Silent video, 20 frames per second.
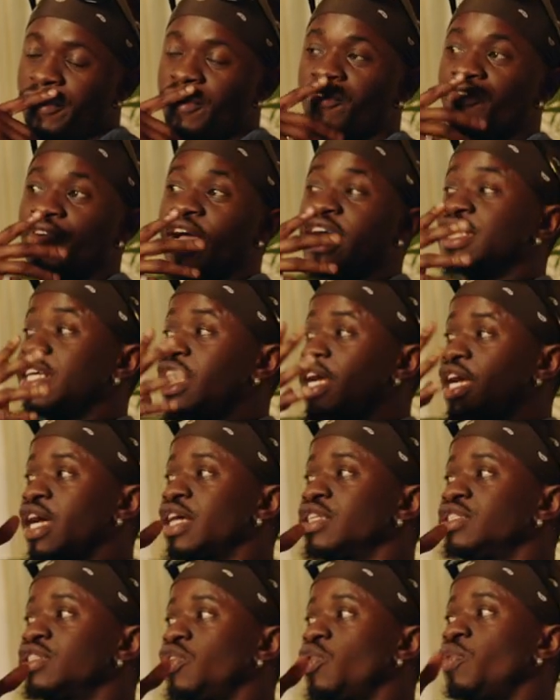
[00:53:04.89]
fact that I
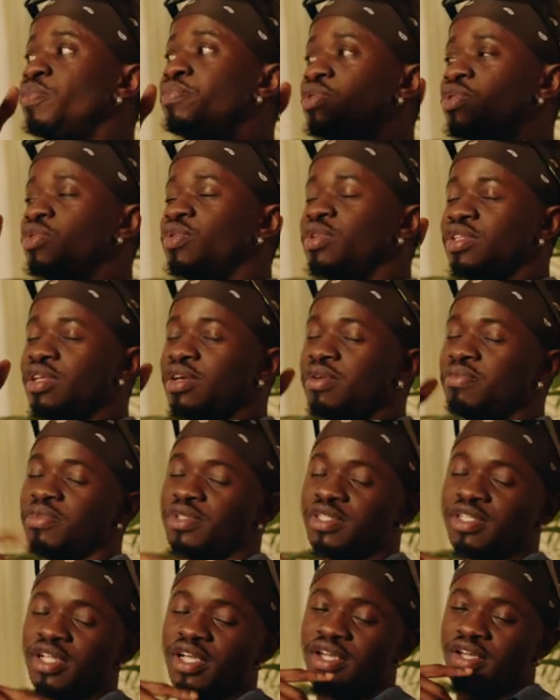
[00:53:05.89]
got to go build with them
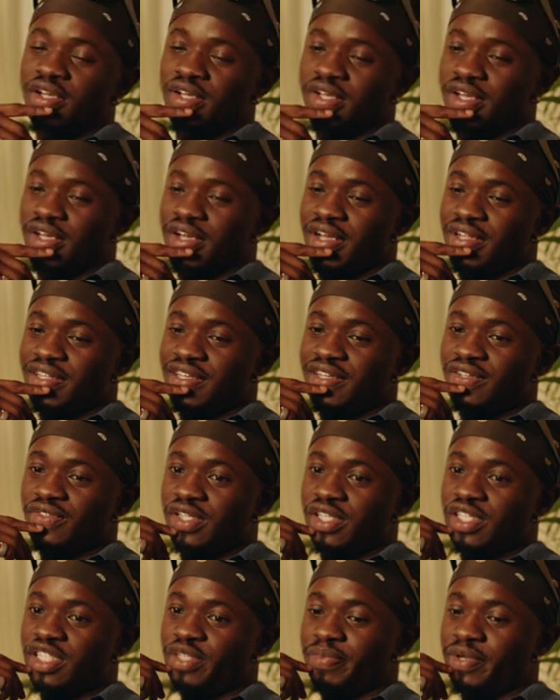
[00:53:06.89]
was like I think
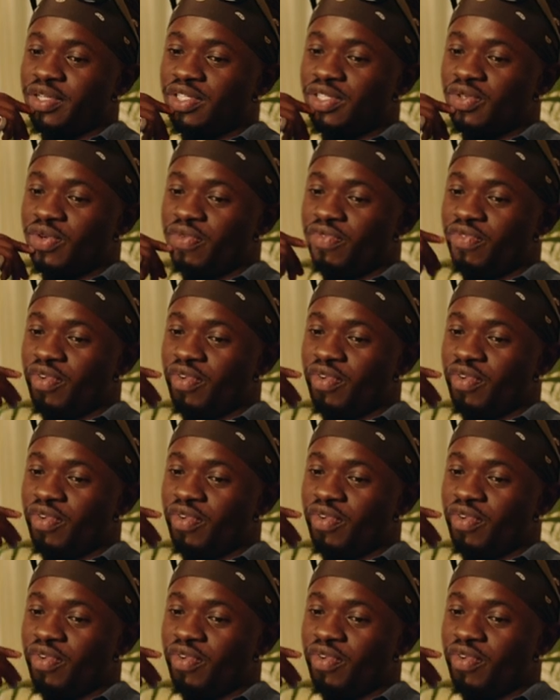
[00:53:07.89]
really special